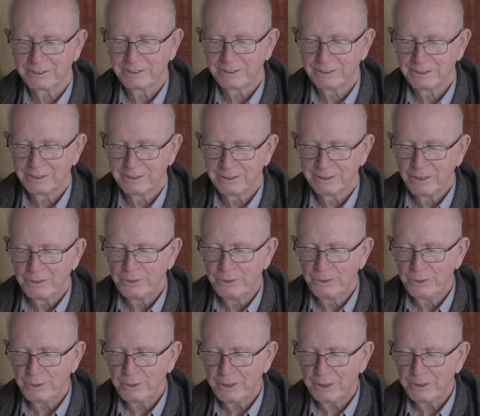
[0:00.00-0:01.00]
During
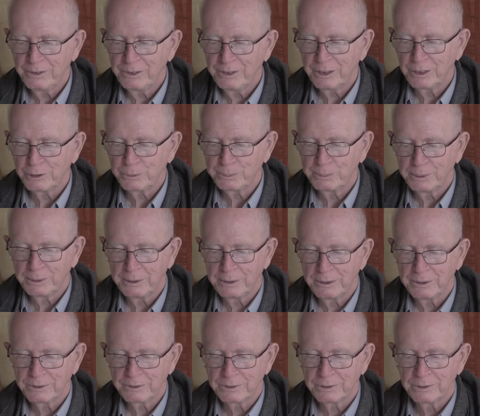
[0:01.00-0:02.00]
the experience,
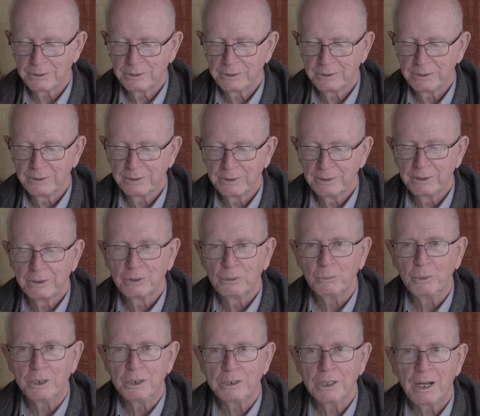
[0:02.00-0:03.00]
we
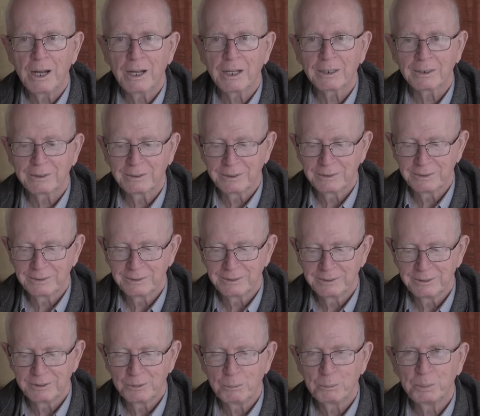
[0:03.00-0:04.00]
talked,
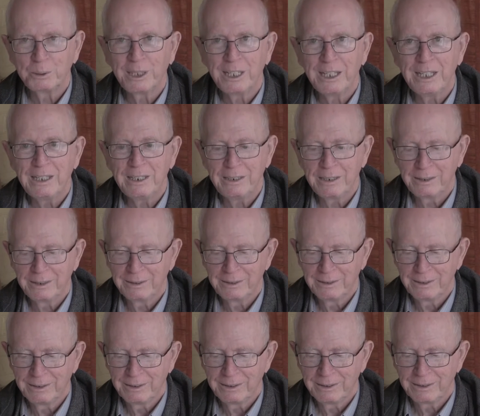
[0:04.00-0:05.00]
played,
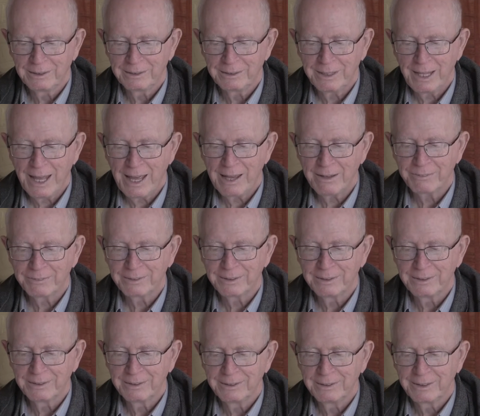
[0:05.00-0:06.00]
laughed,
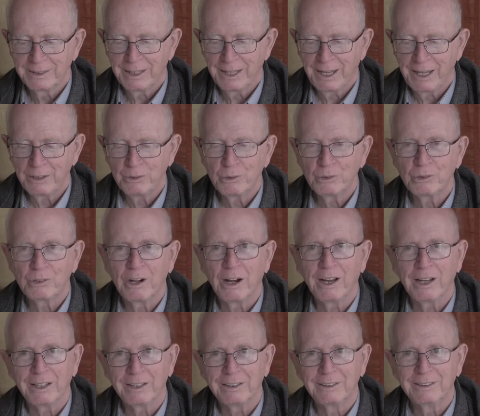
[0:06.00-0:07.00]
and cried.
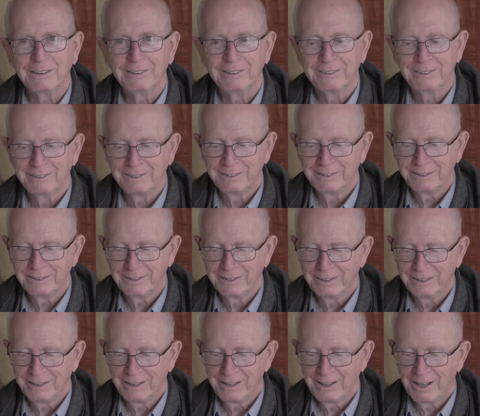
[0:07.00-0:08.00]

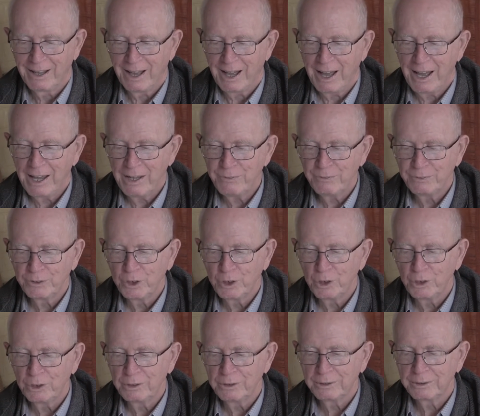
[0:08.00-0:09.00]
I've learned
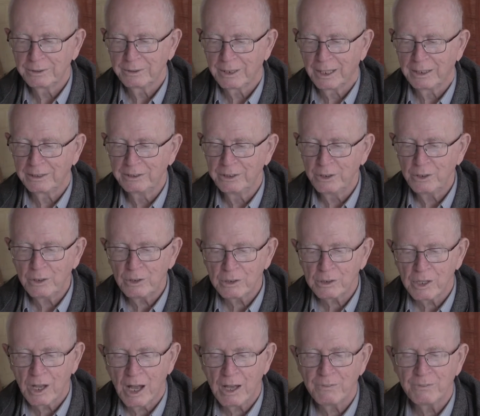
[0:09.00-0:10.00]
a little
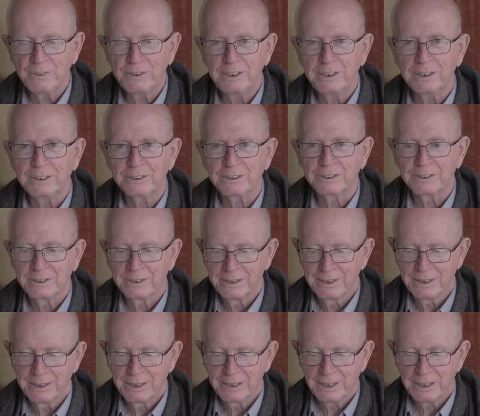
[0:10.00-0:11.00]
confidence in
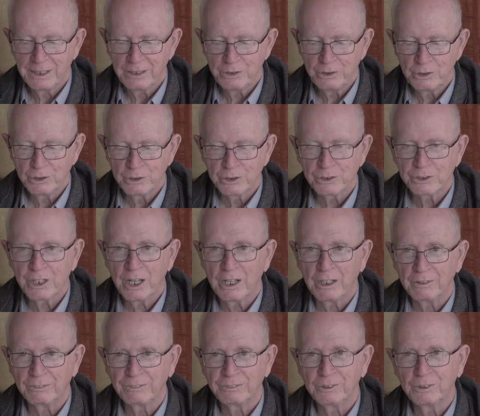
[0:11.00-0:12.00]
yourself
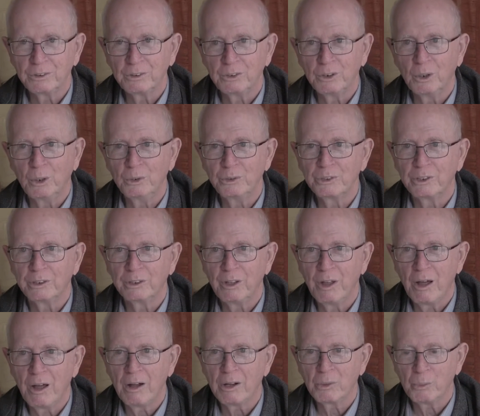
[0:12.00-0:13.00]
goes a long
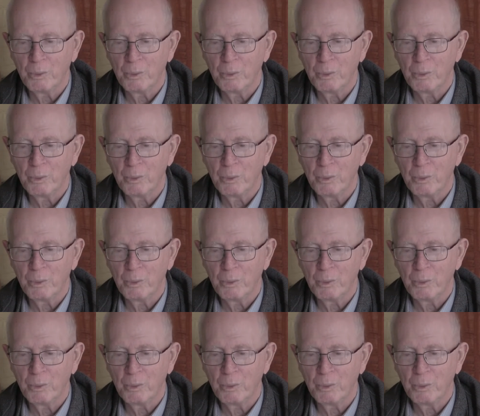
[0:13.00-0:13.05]
way.